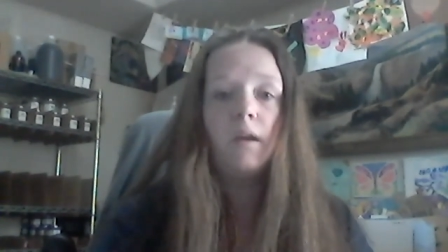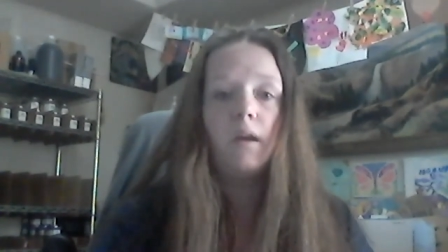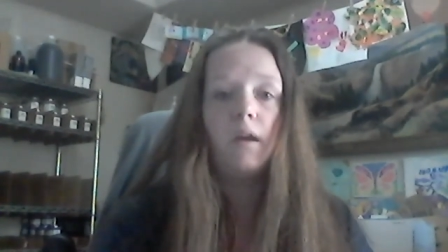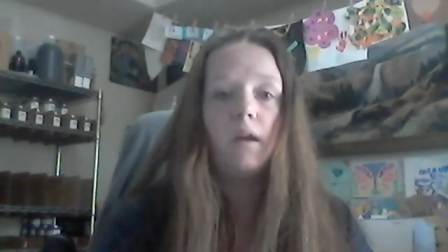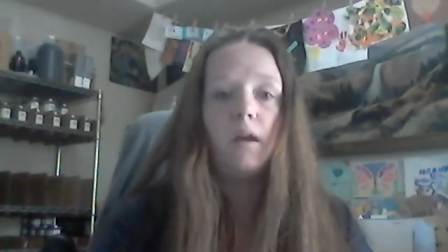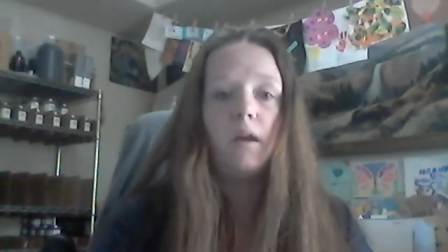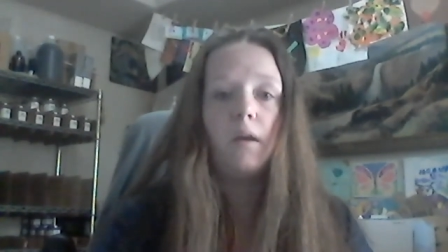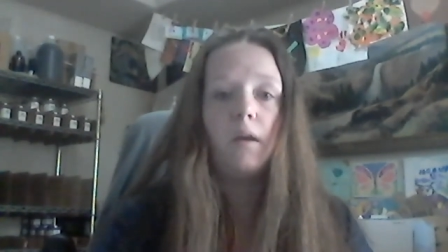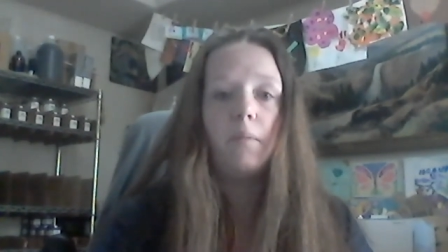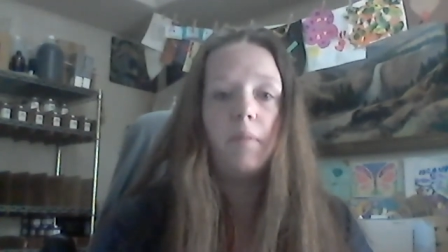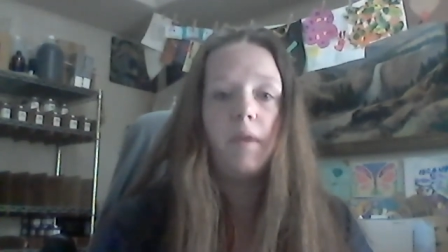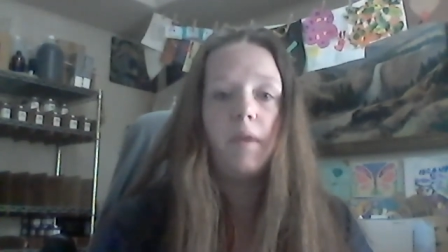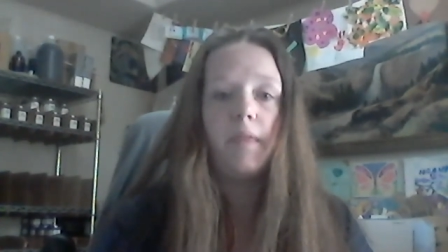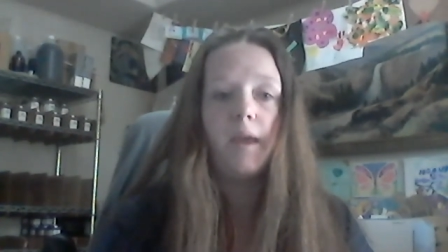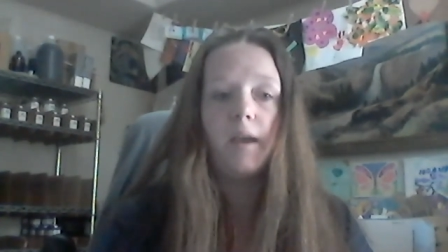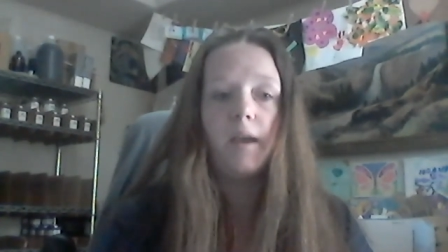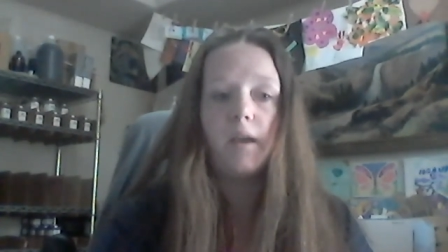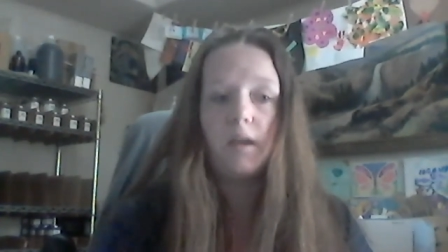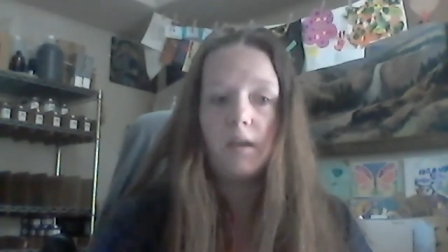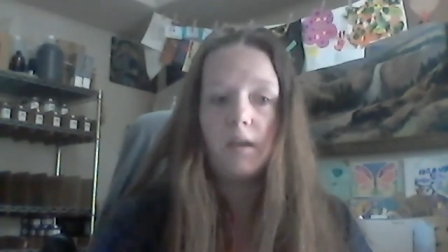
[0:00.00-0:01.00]
um, and
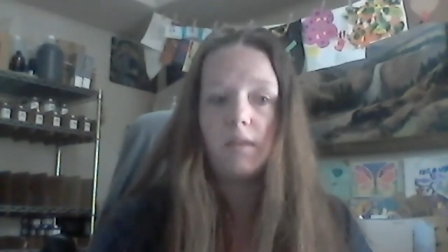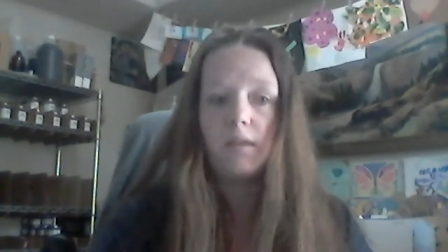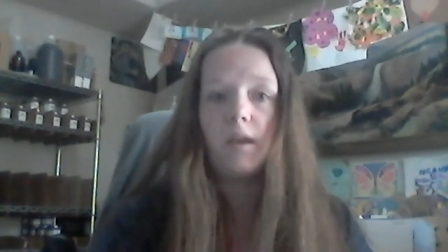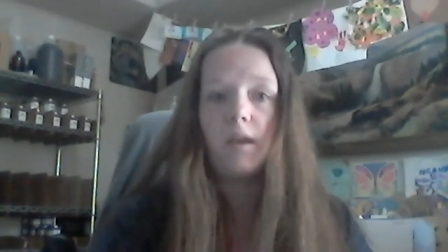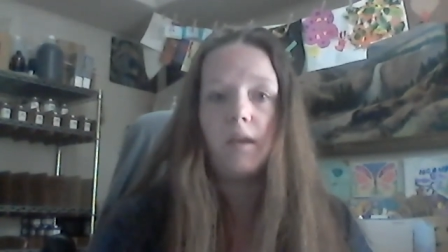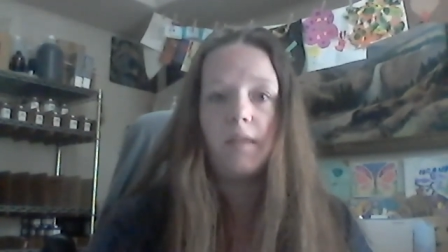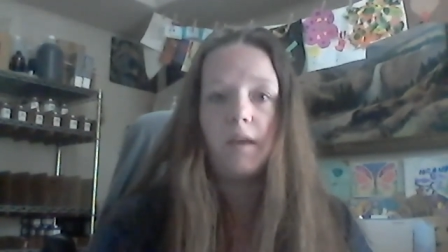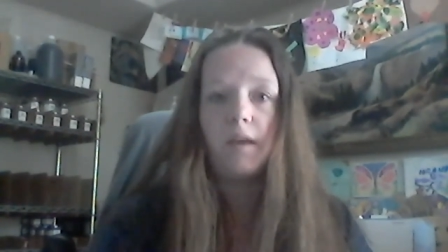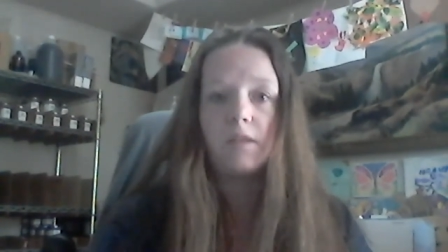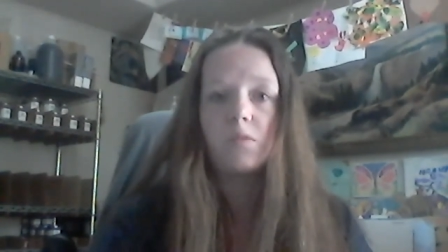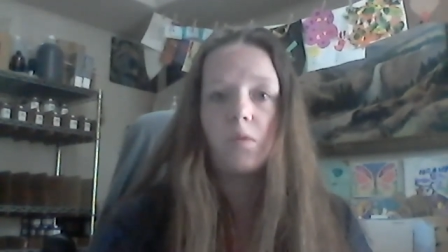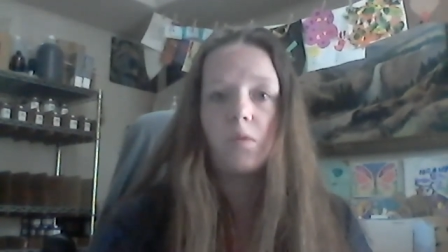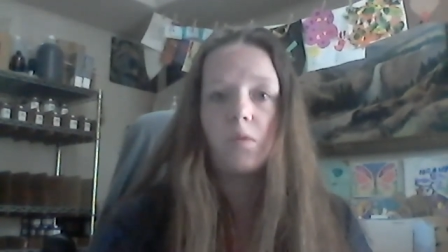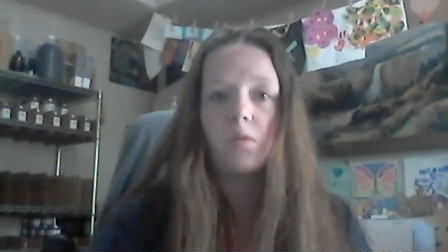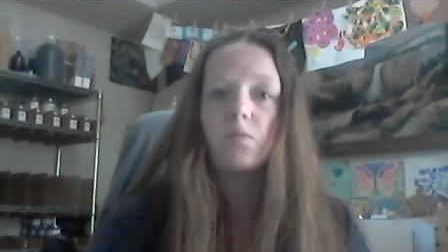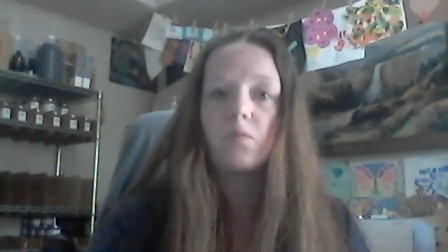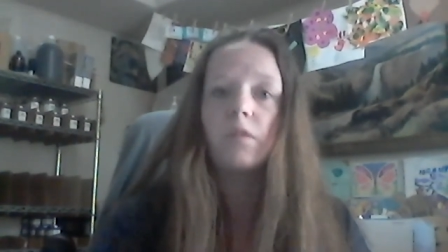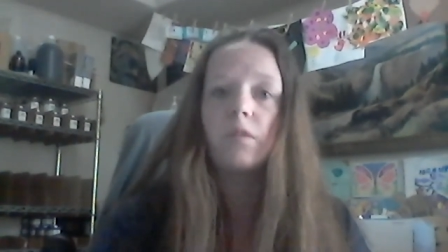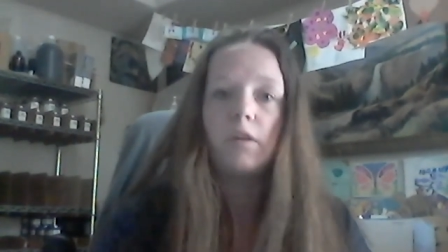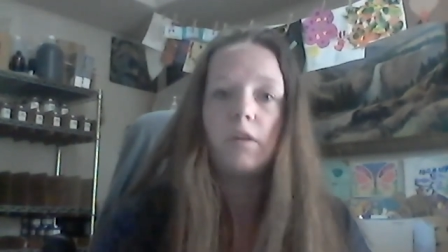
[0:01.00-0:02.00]
that kind of thing. And that's
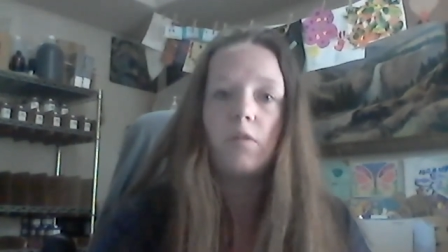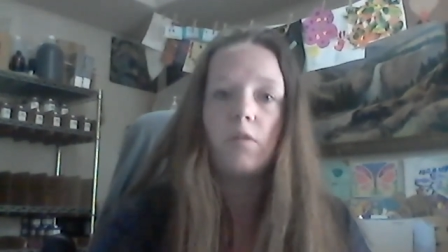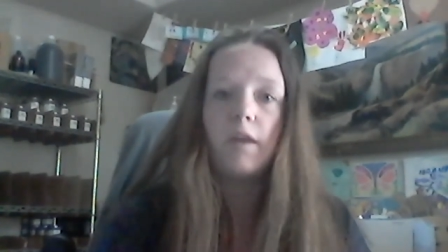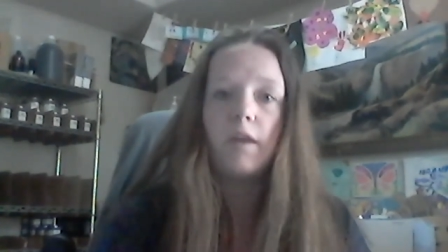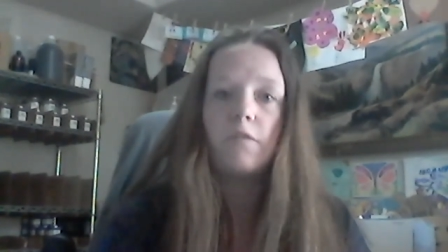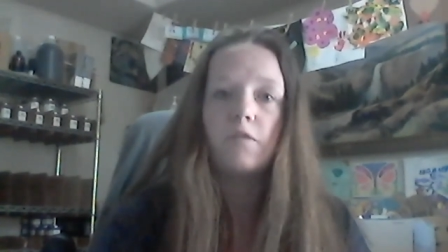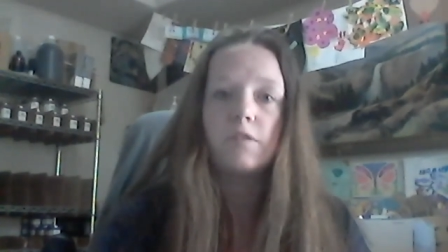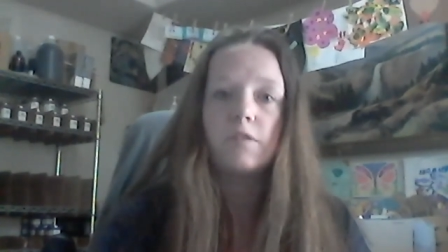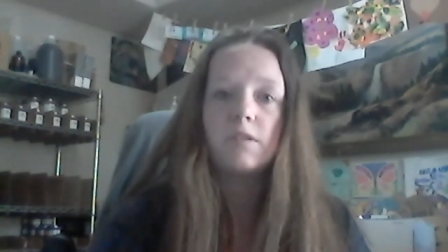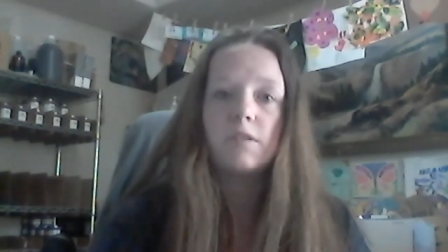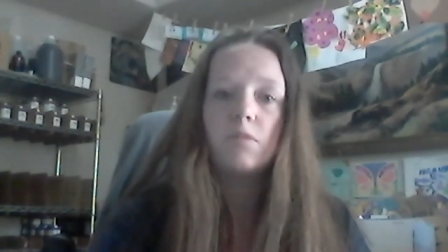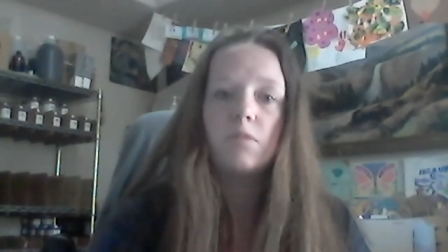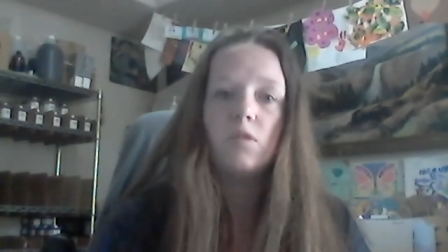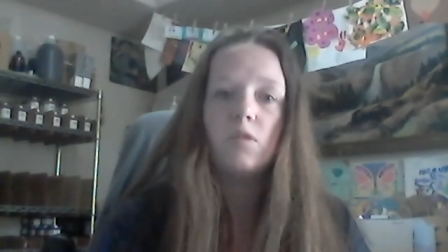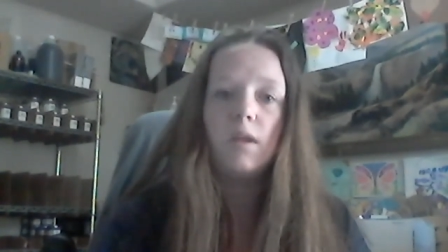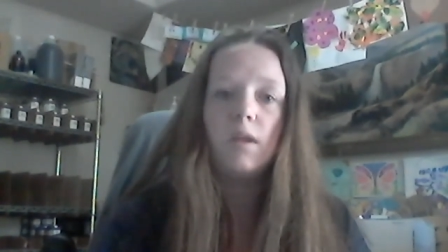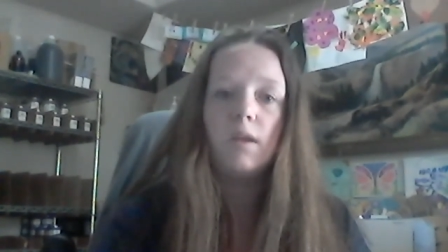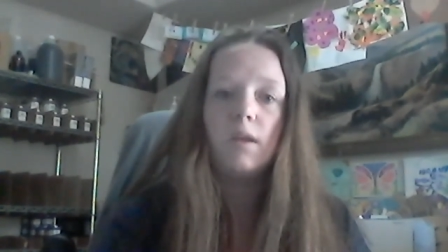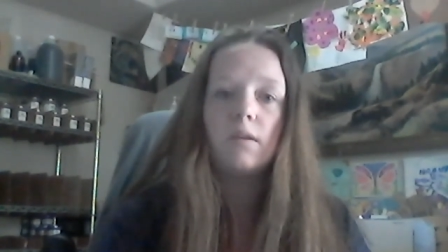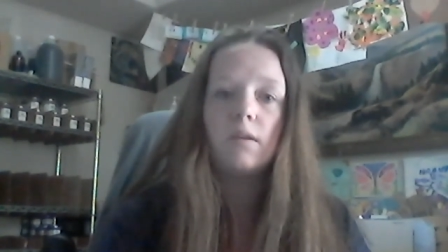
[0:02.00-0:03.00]
worked really great for some
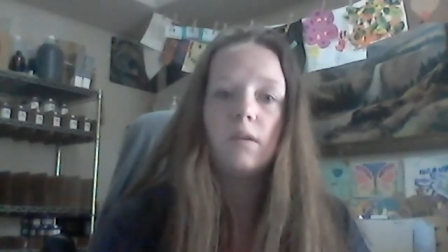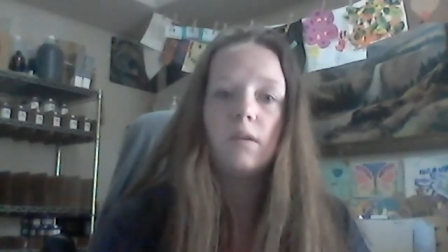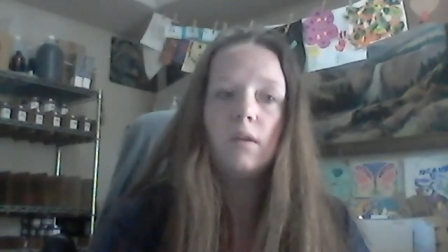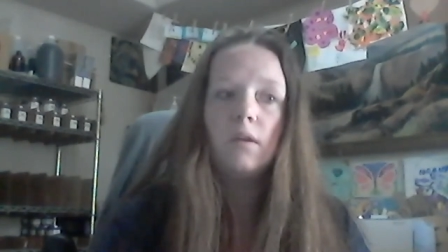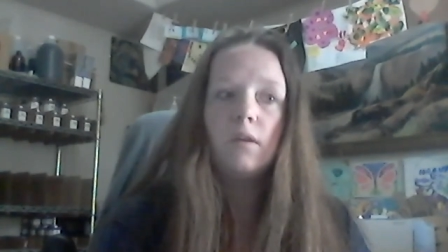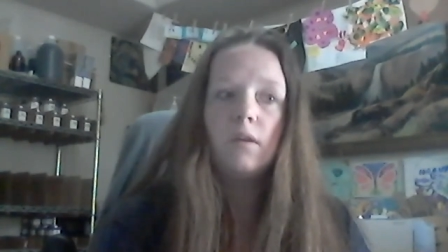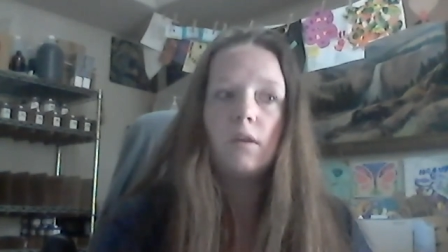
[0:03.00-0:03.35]
unique